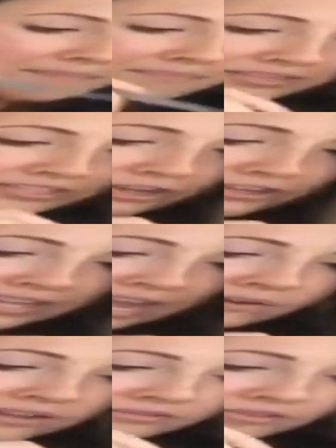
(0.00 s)
So
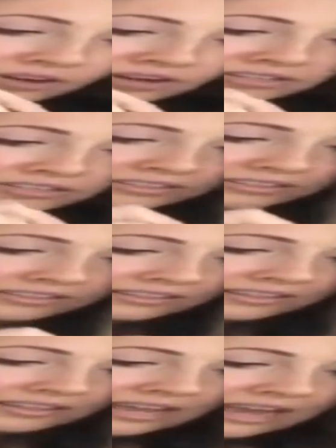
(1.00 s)
now I've got
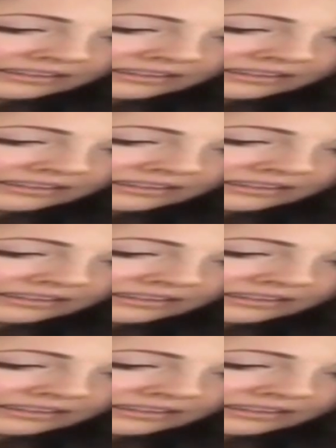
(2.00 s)
our